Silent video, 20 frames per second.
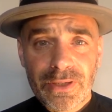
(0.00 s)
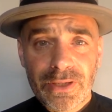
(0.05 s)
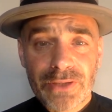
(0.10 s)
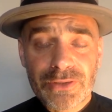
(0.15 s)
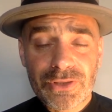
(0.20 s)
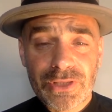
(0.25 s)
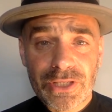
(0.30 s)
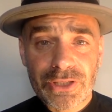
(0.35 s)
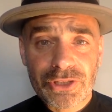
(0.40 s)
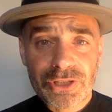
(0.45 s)

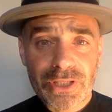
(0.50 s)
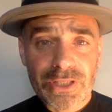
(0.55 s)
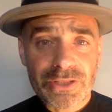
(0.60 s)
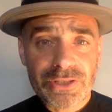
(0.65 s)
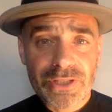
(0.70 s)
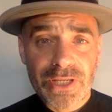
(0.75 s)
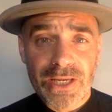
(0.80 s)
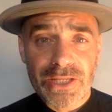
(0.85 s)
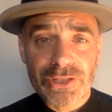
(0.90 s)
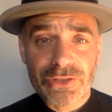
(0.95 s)
essentially
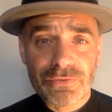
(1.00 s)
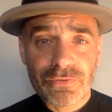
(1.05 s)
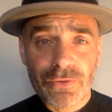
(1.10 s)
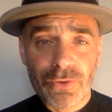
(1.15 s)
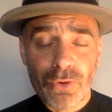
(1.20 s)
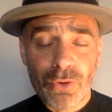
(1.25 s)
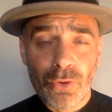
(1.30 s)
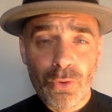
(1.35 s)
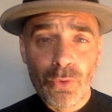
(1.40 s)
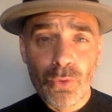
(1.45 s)
test
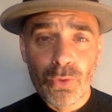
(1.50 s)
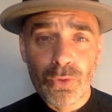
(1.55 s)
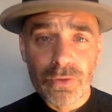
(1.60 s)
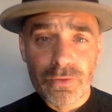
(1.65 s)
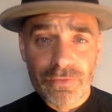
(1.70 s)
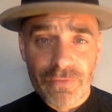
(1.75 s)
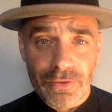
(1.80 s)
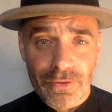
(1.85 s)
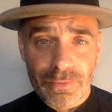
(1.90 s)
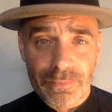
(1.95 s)
for all
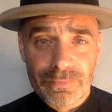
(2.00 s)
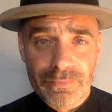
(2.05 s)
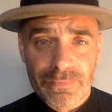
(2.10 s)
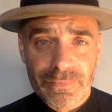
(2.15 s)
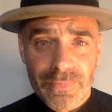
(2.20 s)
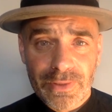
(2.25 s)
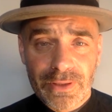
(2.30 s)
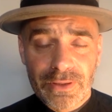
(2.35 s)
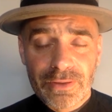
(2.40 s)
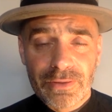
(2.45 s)
of them: